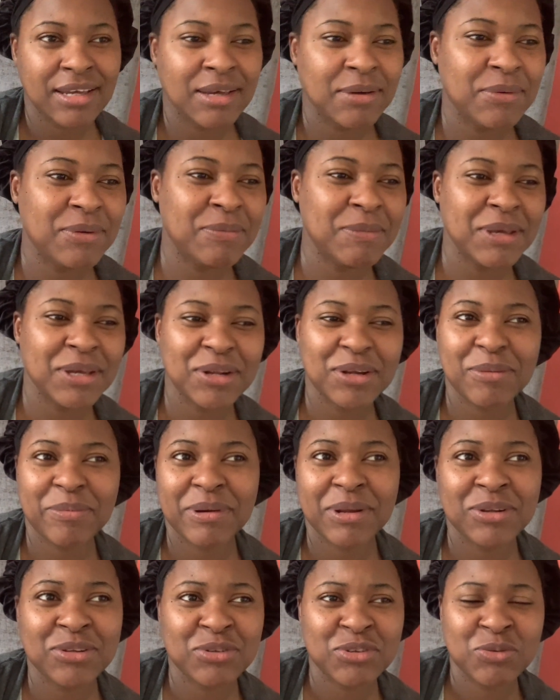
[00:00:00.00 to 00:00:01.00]
We made up,
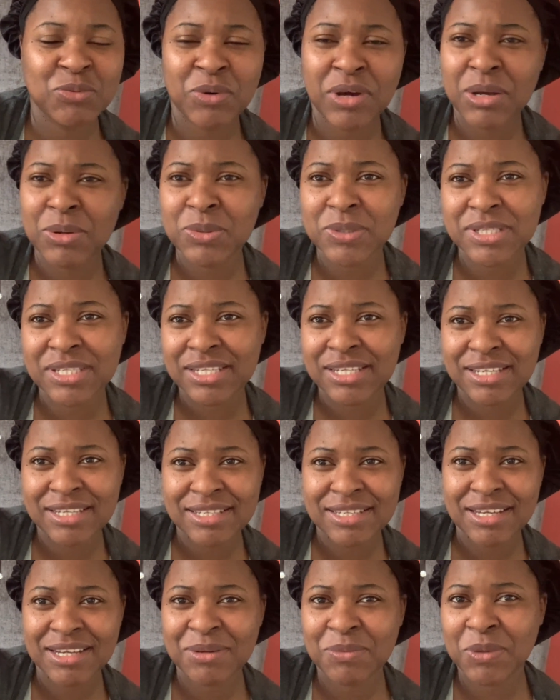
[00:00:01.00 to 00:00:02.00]
and while I was
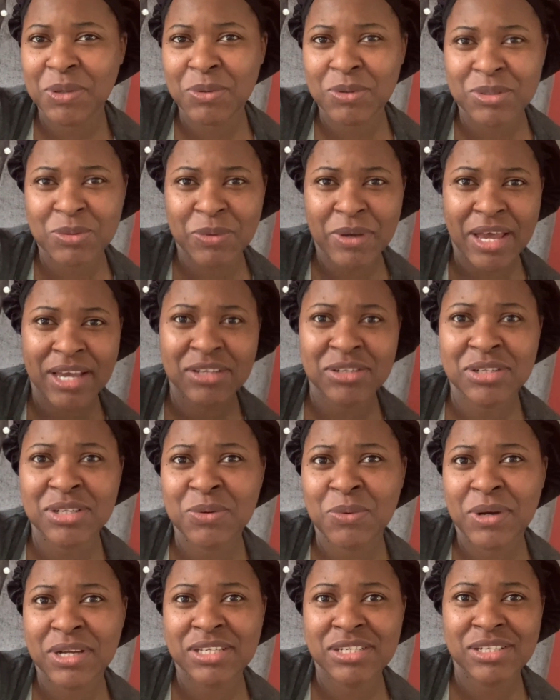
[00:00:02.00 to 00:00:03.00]
eating, we was actually
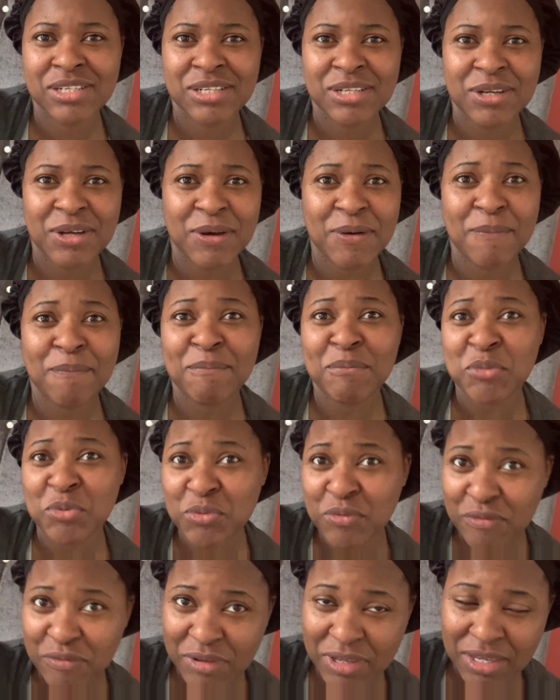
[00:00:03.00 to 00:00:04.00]
watching a
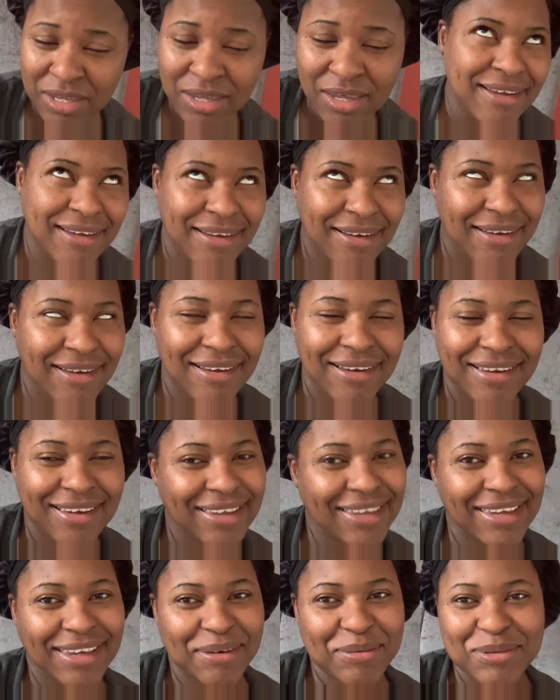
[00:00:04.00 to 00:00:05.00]
movie.
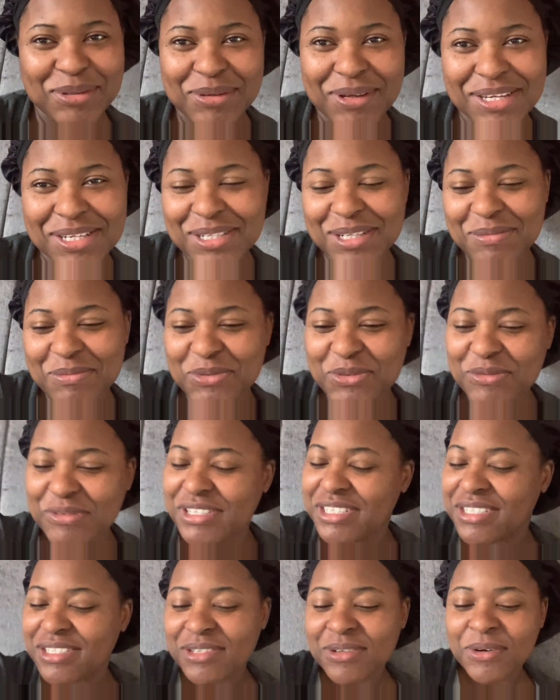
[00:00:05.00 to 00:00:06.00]
Yeah, I was watching a movie.
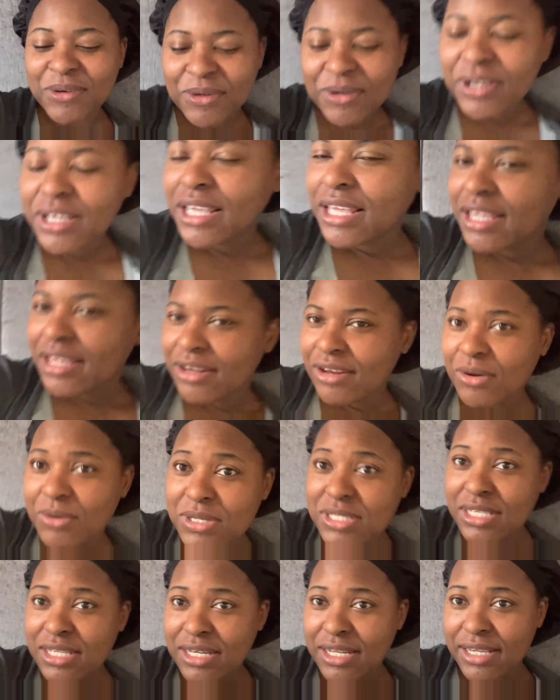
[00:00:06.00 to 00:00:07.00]
So now
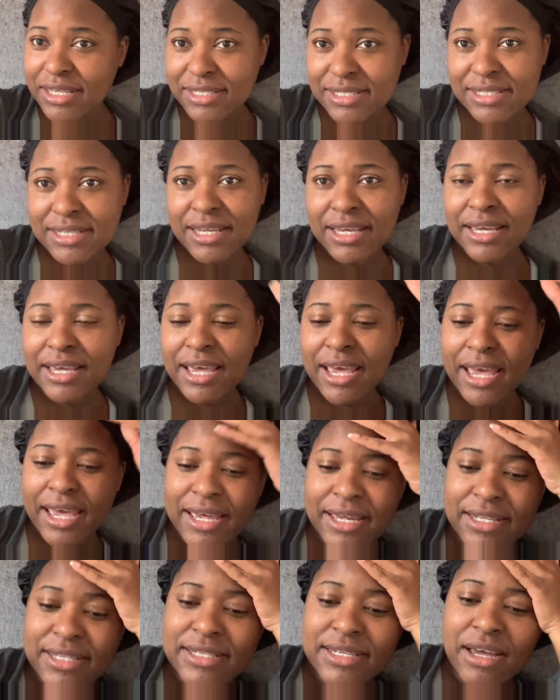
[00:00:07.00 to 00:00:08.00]
it's the next day,
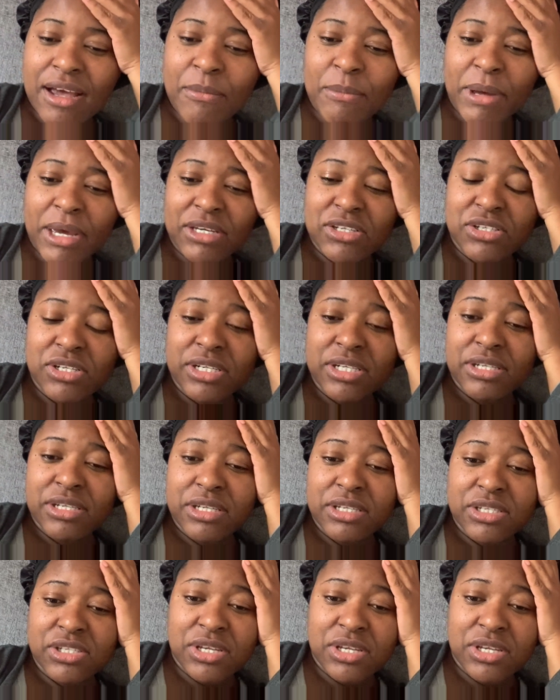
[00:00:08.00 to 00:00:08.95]
and I've actually